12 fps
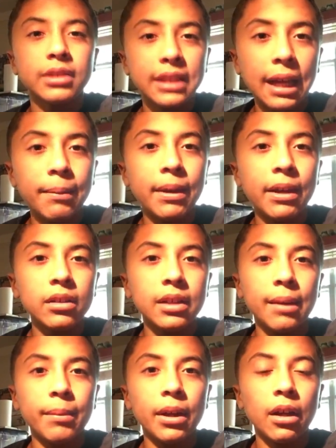Same here,
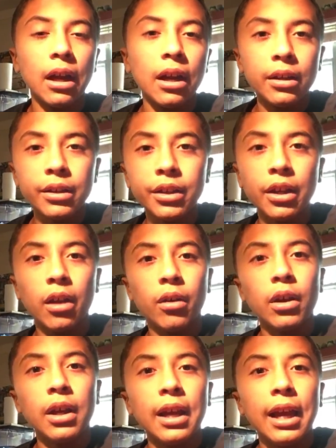same here. You know,
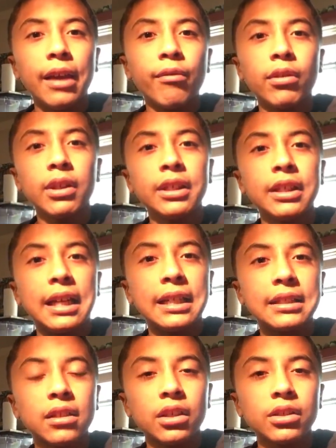it really
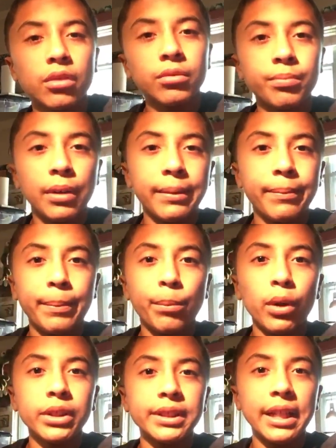it's also
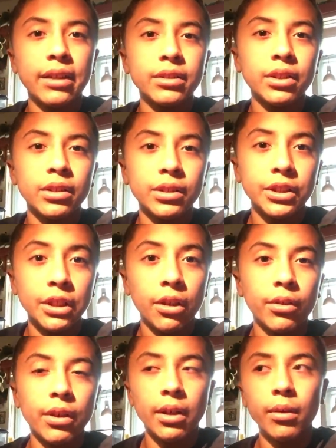boils down to you
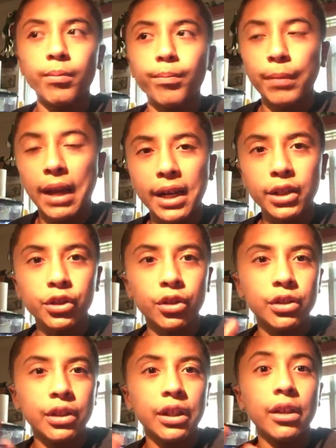know the
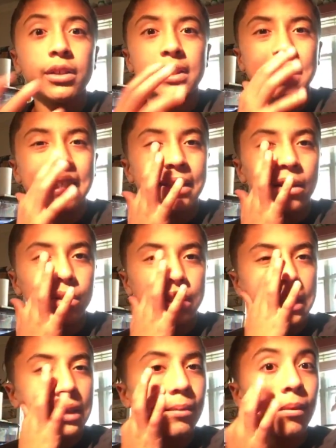managers and the CEOs
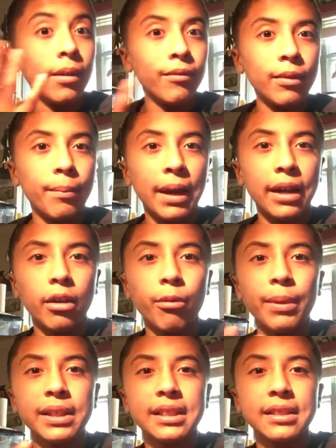of the of the Petco
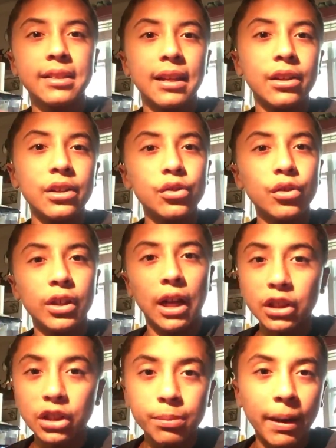business and industry,
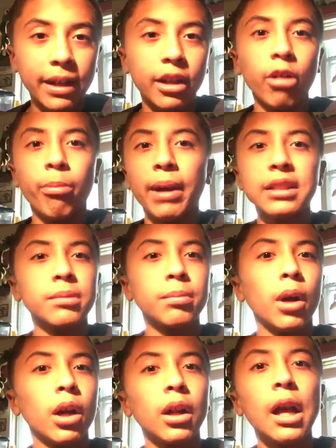not just Petco,
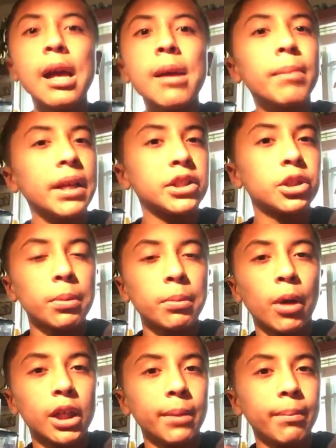PetSmart, Pet
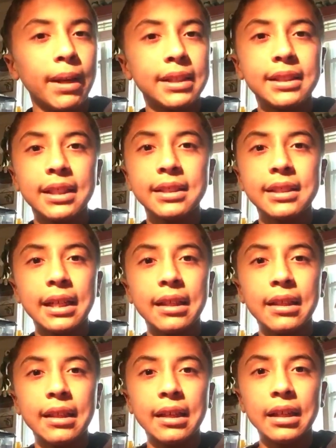Supermarket, Pet Sense,
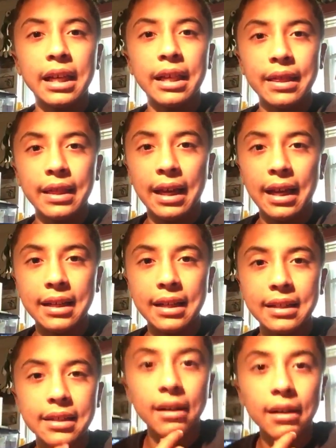anything like that.